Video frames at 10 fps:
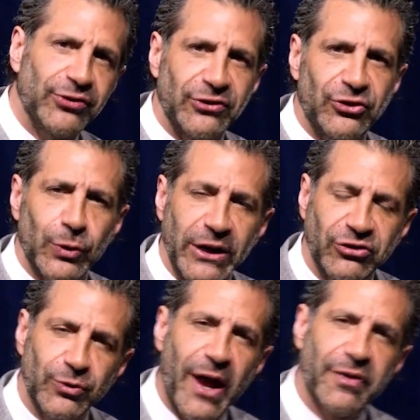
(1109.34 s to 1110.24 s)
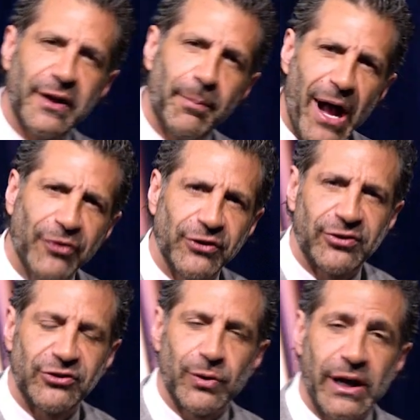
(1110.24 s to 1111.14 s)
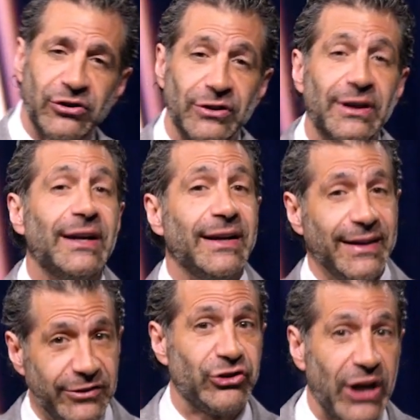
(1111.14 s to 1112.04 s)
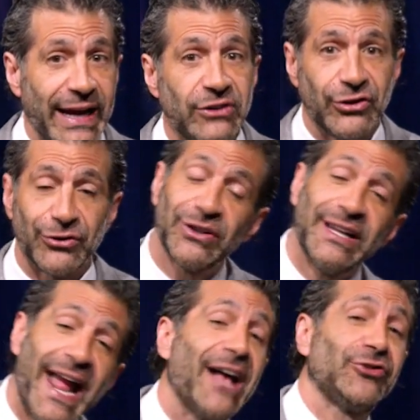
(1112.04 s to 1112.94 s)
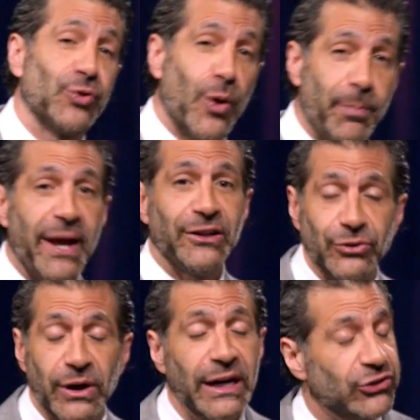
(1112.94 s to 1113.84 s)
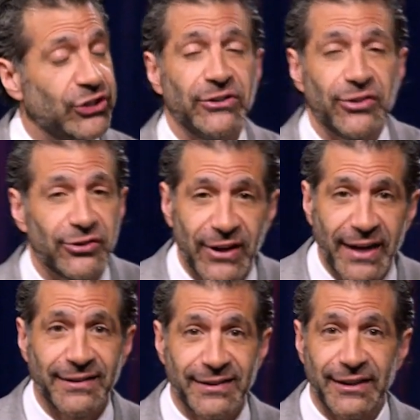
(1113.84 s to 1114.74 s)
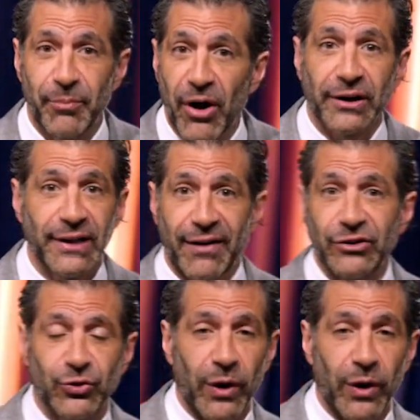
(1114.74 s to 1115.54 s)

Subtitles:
the situation rather than about the situation, it changes. It has to obey you. Jesus said it did. Mark 11,